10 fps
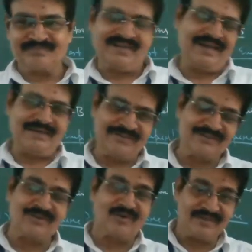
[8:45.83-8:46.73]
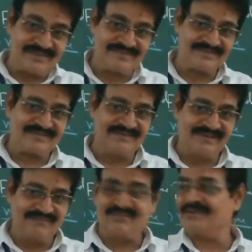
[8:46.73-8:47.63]
having the longings
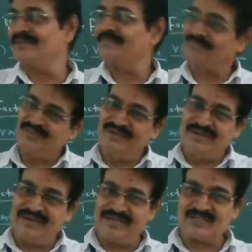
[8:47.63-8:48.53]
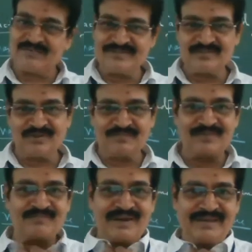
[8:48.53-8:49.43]
for the expansion of
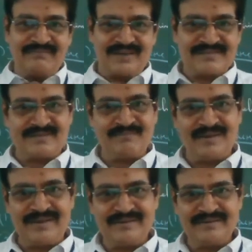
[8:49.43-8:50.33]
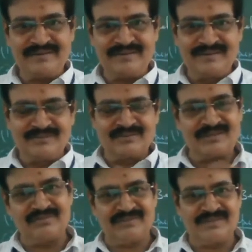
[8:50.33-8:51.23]
empire, vast empire. So
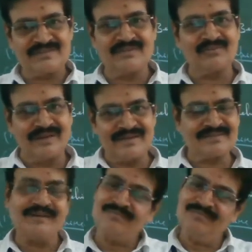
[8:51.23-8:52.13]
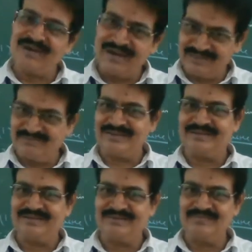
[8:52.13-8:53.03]
now this requires the
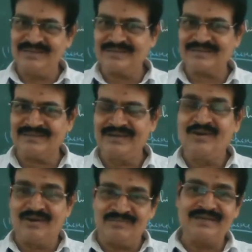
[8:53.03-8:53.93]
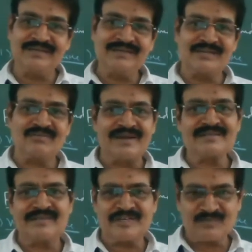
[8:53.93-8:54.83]
army, military, or military requires
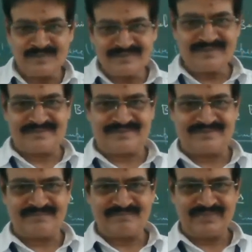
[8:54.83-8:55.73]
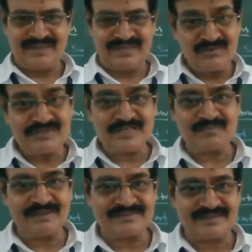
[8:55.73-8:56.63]
the expenses, huge
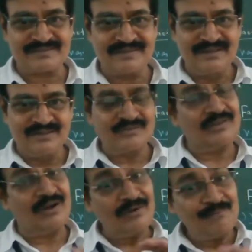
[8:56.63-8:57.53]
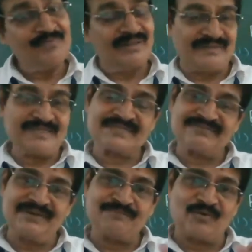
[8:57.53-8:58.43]
expenses. So now this
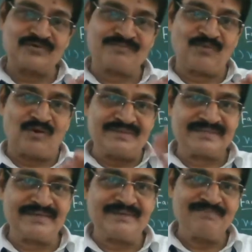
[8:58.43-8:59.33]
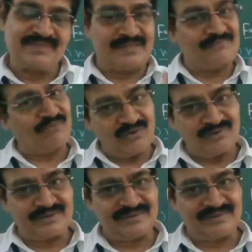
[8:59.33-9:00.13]
policy they followed,